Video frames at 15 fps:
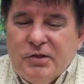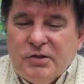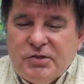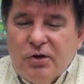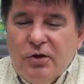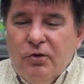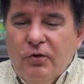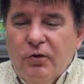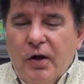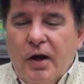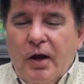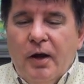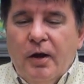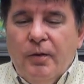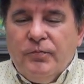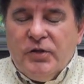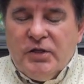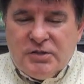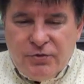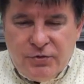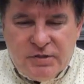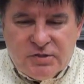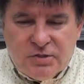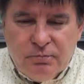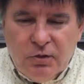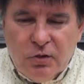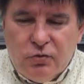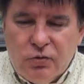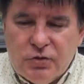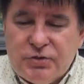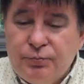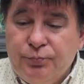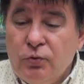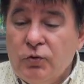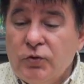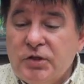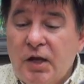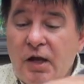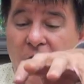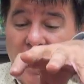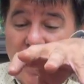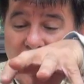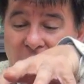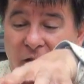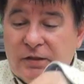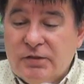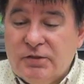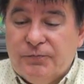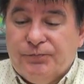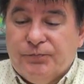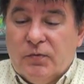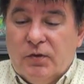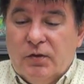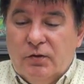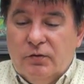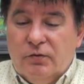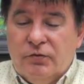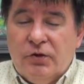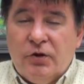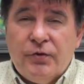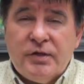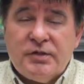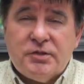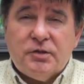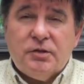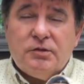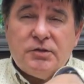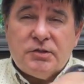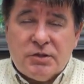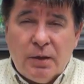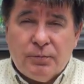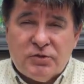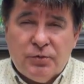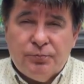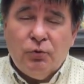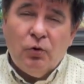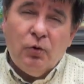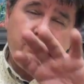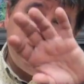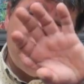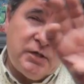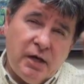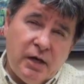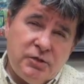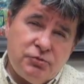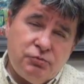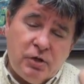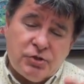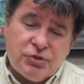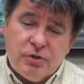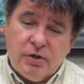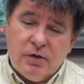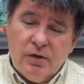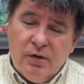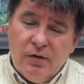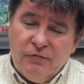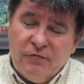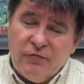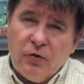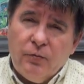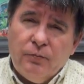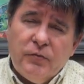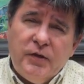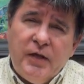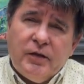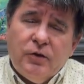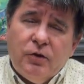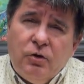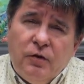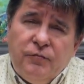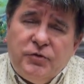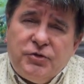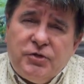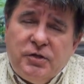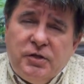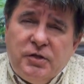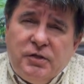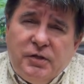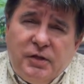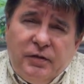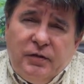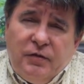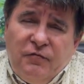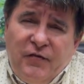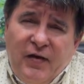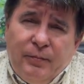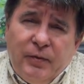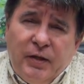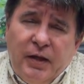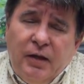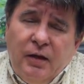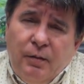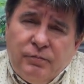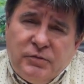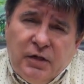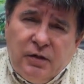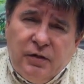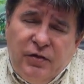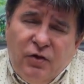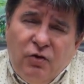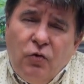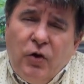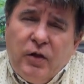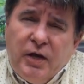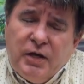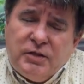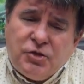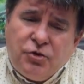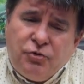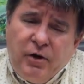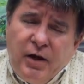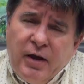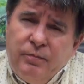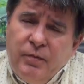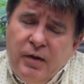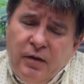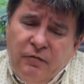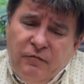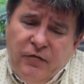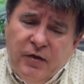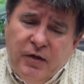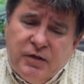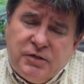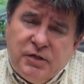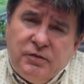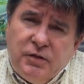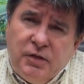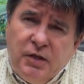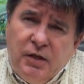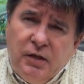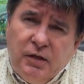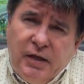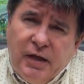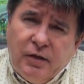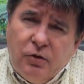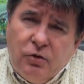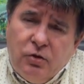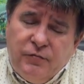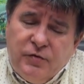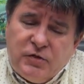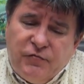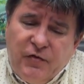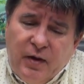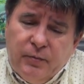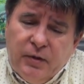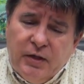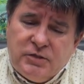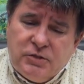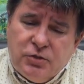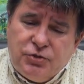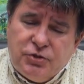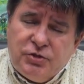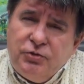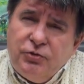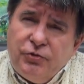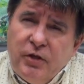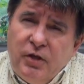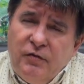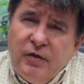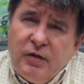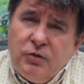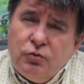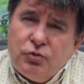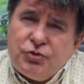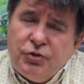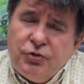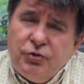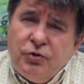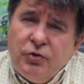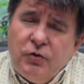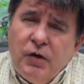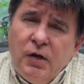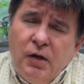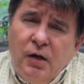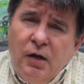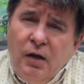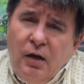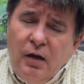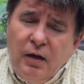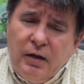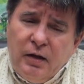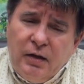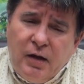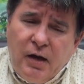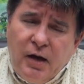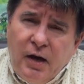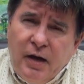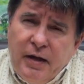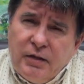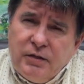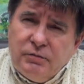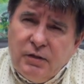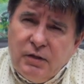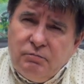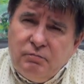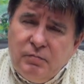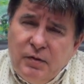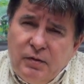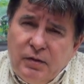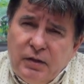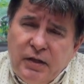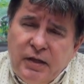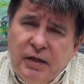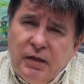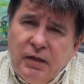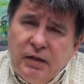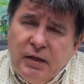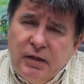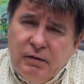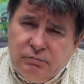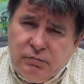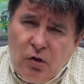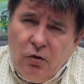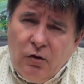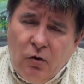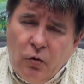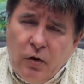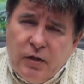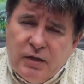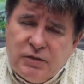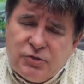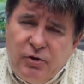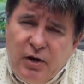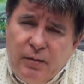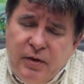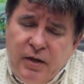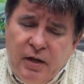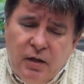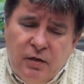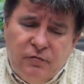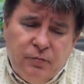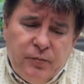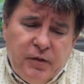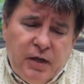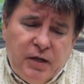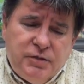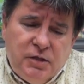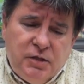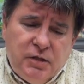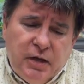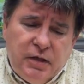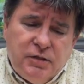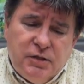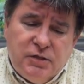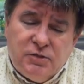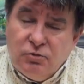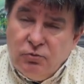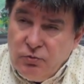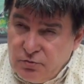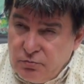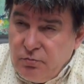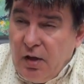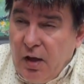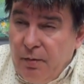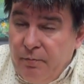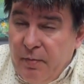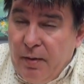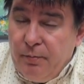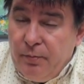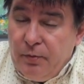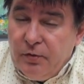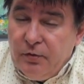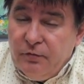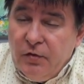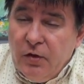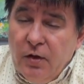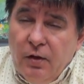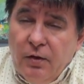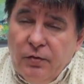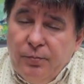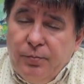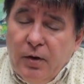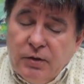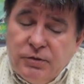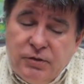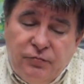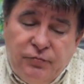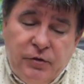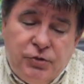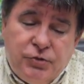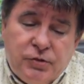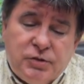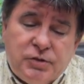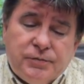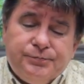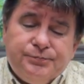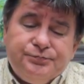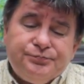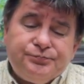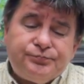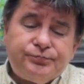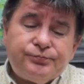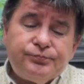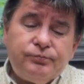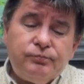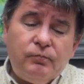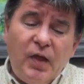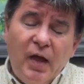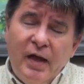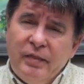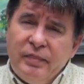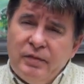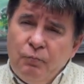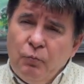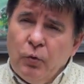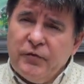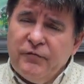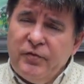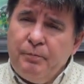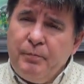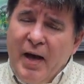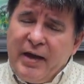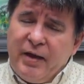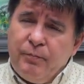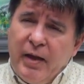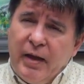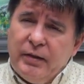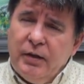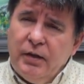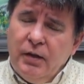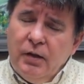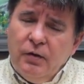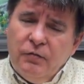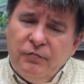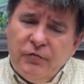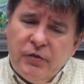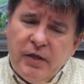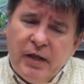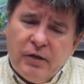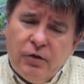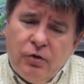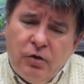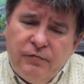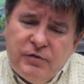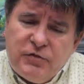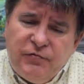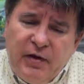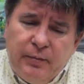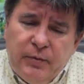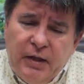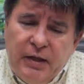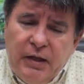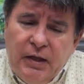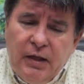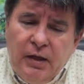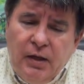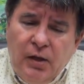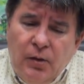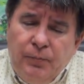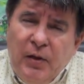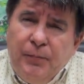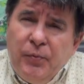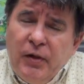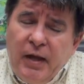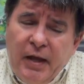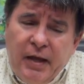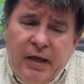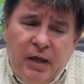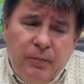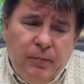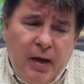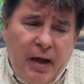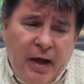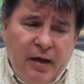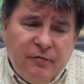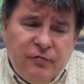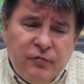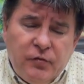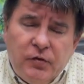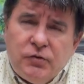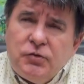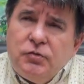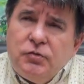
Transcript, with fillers: So um, there is some local support, and there is some support besides Russia from Yanukovych and, and the family, particularly the organized crime figures in the Yanukovych family, such as Yuri Ivanyushchenko. Uh, a hired uh, killer, organized crime killer from the 1990s who was a member of the Party of Regions and the, one of the bagmen for the Yanukovych family. People like him have